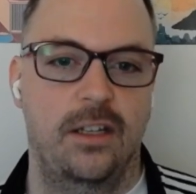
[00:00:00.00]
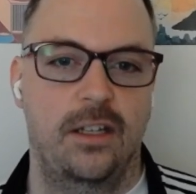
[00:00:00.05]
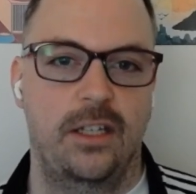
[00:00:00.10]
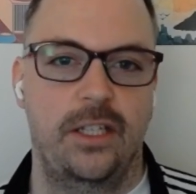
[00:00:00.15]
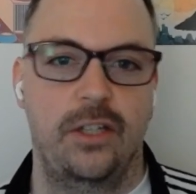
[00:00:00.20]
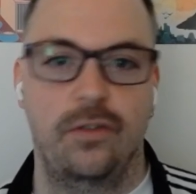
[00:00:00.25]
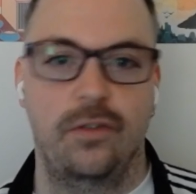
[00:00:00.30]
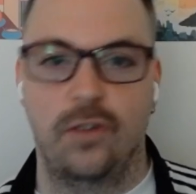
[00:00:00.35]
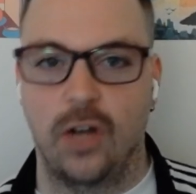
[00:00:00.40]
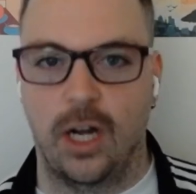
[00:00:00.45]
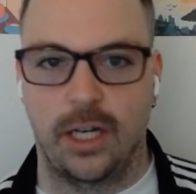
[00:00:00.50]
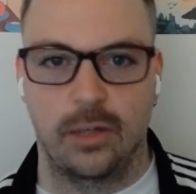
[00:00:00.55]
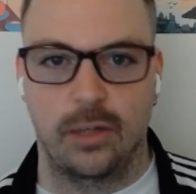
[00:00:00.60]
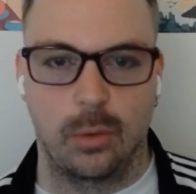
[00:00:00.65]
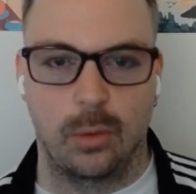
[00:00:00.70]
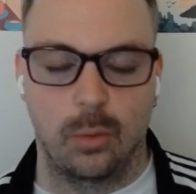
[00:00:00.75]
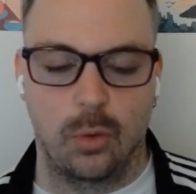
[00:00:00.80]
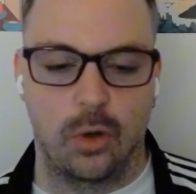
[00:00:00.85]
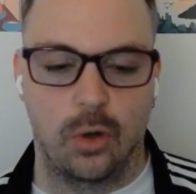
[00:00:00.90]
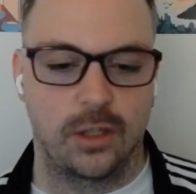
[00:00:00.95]
you've got your
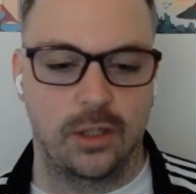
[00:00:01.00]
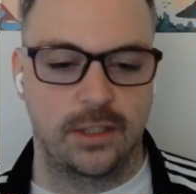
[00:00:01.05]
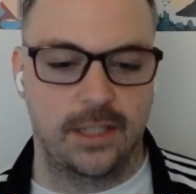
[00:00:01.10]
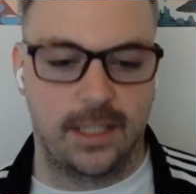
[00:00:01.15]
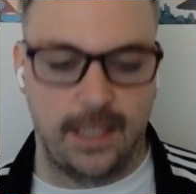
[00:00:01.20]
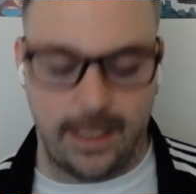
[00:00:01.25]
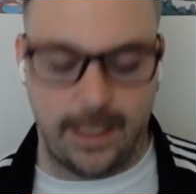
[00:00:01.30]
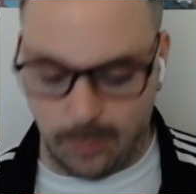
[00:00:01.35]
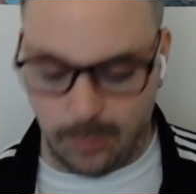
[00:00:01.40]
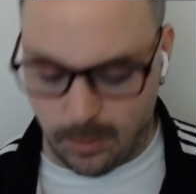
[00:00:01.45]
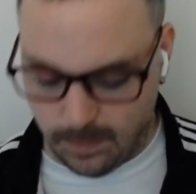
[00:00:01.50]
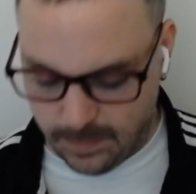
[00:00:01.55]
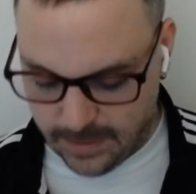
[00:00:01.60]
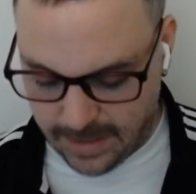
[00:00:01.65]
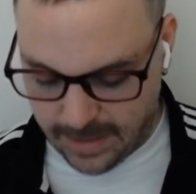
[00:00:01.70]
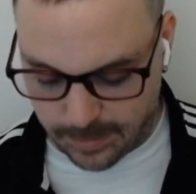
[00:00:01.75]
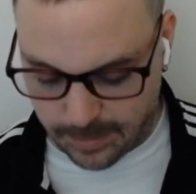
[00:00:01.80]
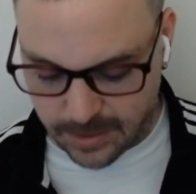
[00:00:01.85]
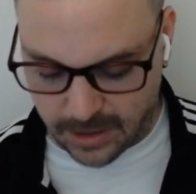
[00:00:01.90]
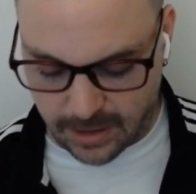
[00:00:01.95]
rewards, claim them,
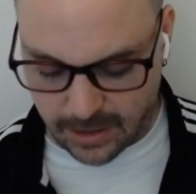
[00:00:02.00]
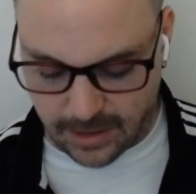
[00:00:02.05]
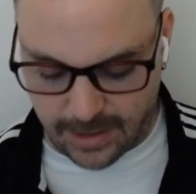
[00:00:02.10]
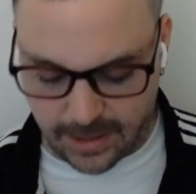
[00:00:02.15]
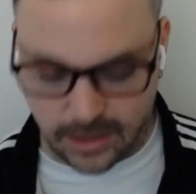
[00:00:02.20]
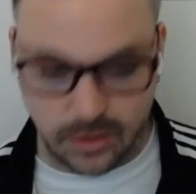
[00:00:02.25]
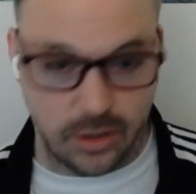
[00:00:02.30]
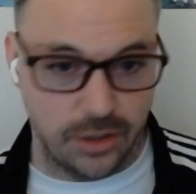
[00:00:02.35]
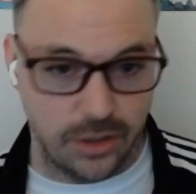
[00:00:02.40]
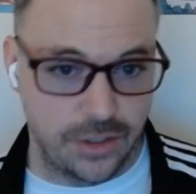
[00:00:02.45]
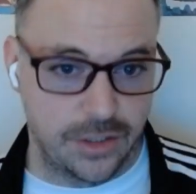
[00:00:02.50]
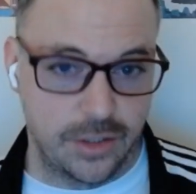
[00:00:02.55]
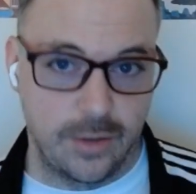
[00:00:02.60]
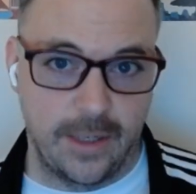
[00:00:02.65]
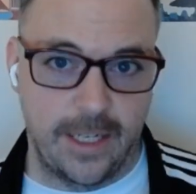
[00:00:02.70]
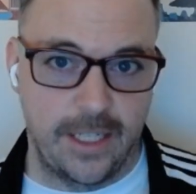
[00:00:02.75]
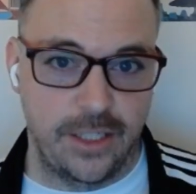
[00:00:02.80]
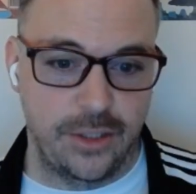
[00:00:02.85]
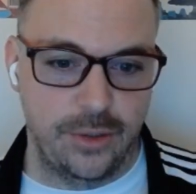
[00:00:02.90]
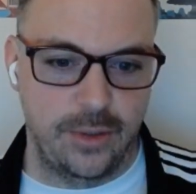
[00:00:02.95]
tap to collect. So I'll just go
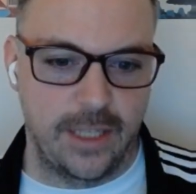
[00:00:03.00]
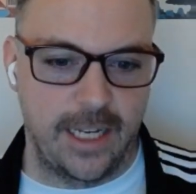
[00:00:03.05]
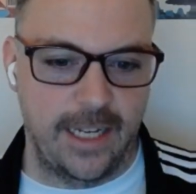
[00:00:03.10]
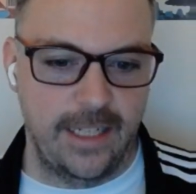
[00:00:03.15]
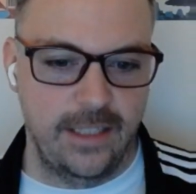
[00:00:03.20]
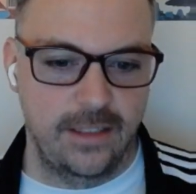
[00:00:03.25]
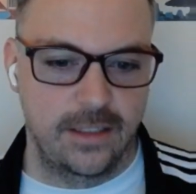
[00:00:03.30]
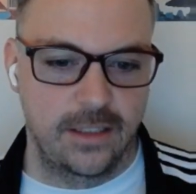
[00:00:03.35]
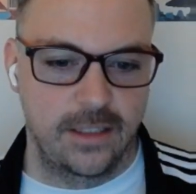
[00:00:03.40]
ahead and do that.